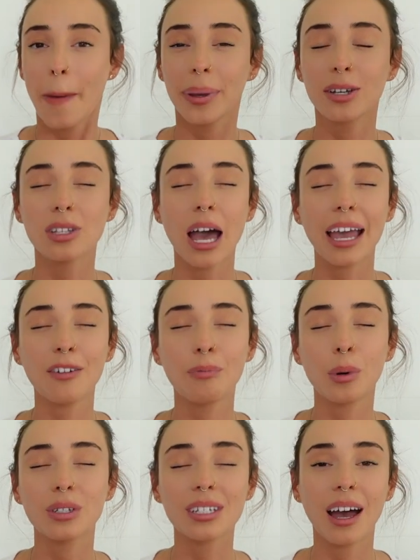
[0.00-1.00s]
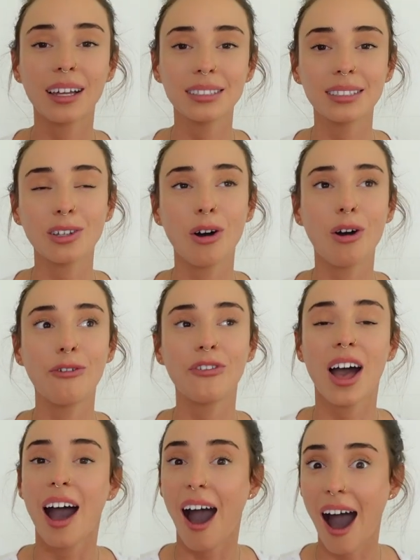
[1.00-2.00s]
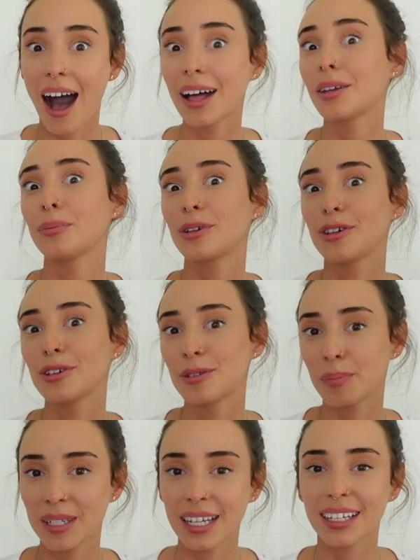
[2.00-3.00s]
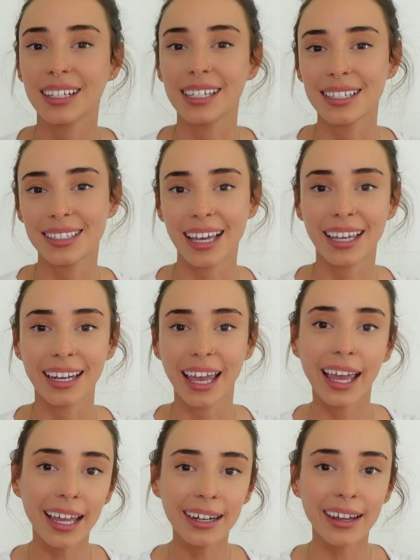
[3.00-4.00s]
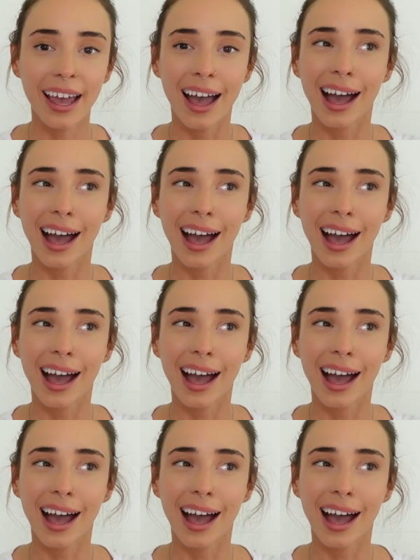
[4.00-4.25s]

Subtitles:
because I have bought tons of Arnhem clothes, particularly second-hand,